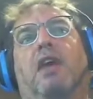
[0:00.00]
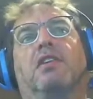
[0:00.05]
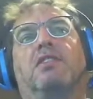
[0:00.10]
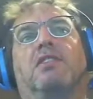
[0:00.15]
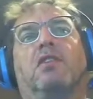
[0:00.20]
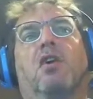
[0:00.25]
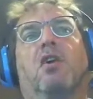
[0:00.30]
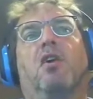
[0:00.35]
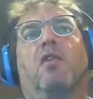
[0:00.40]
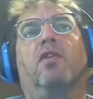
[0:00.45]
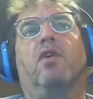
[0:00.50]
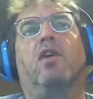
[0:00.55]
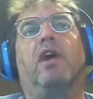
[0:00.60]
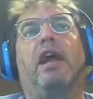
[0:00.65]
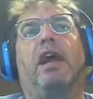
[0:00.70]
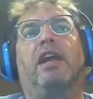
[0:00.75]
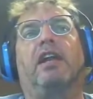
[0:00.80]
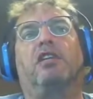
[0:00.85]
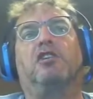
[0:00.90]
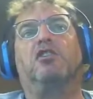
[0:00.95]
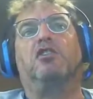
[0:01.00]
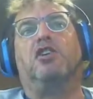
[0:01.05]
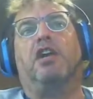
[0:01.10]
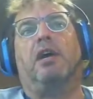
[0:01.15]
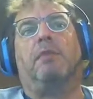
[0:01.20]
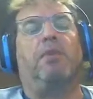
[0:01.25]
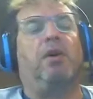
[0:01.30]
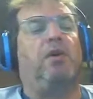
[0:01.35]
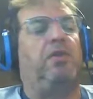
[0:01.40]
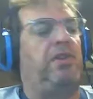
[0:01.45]
this over and
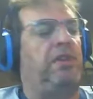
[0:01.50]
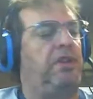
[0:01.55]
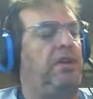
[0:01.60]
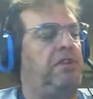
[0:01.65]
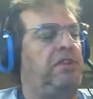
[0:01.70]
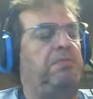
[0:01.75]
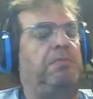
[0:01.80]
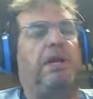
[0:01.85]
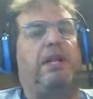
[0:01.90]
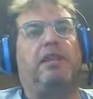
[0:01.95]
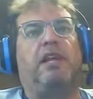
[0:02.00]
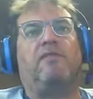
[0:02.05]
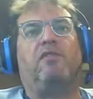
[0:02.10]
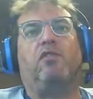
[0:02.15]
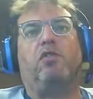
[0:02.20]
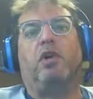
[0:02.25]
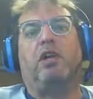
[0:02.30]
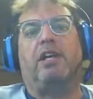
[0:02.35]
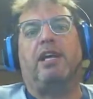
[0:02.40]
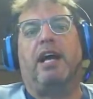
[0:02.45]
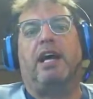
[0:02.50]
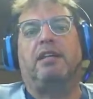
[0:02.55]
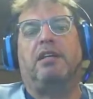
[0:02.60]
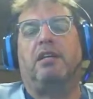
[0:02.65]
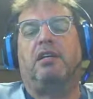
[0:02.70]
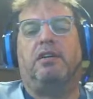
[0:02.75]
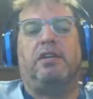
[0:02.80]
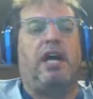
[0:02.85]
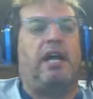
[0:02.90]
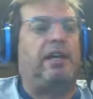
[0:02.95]
uncheck both of those. But they've really really got the
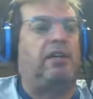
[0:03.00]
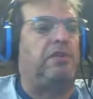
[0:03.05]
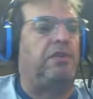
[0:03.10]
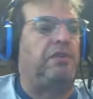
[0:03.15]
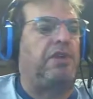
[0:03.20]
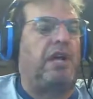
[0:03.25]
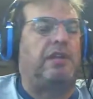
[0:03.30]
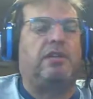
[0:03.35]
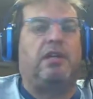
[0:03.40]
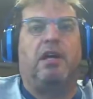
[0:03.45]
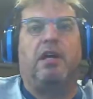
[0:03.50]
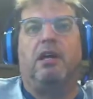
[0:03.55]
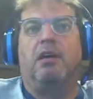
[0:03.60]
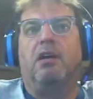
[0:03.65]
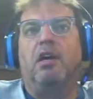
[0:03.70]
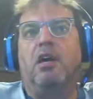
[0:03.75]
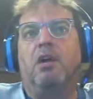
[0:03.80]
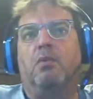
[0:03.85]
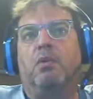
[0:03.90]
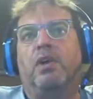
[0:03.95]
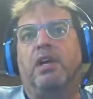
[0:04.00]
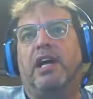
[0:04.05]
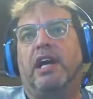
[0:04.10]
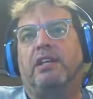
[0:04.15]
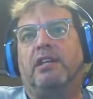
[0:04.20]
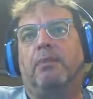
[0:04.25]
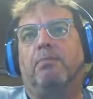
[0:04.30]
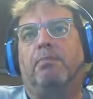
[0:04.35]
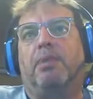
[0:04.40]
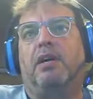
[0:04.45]
Canonical's got the really
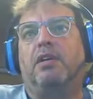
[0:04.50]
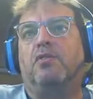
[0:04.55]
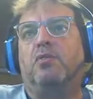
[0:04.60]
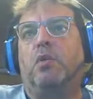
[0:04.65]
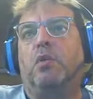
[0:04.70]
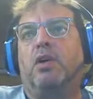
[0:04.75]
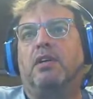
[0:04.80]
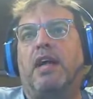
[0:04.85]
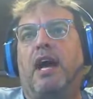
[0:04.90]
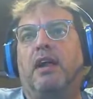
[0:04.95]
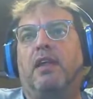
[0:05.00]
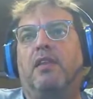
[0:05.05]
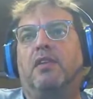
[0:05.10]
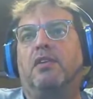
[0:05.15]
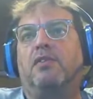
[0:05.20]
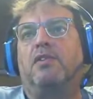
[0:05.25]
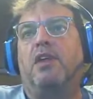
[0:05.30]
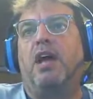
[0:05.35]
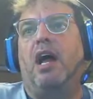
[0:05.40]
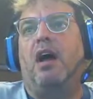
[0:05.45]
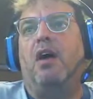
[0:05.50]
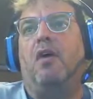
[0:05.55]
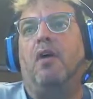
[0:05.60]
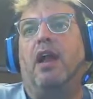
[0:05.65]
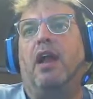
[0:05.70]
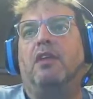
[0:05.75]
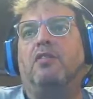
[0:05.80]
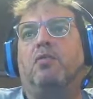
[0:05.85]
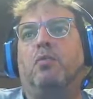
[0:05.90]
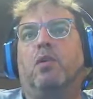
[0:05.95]
got the bugs worked out of this now,
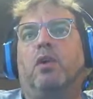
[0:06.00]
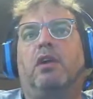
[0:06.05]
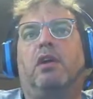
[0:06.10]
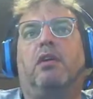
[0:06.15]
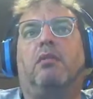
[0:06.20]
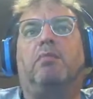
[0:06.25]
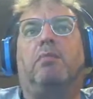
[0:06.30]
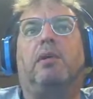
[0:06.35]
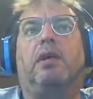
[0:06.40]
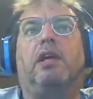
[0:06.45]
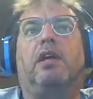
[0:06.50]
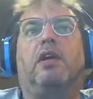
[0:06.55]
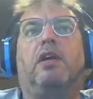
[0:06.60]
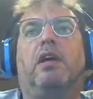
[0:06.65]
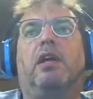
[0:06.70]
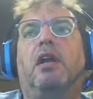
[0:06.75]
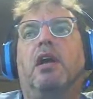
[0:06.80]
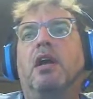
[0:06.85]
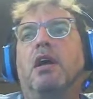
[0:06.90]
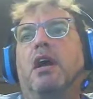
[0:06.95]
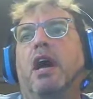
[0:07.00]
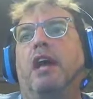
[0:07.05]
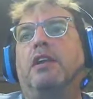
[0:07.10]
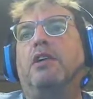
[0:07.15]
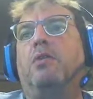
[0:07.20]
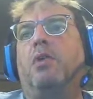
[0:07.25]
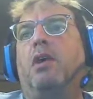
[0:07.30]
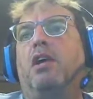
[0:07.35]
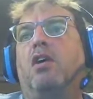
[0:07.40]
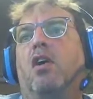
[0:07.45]
and it's working pretty good. I
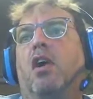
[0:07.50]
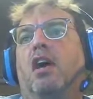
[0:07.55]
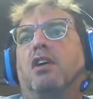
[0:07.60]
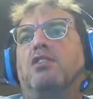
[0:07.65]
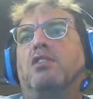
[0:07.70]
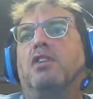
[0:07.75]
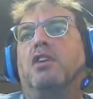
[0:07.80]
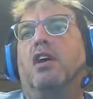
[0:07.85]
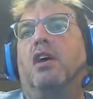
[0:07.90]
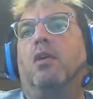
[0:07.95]
do want to caution you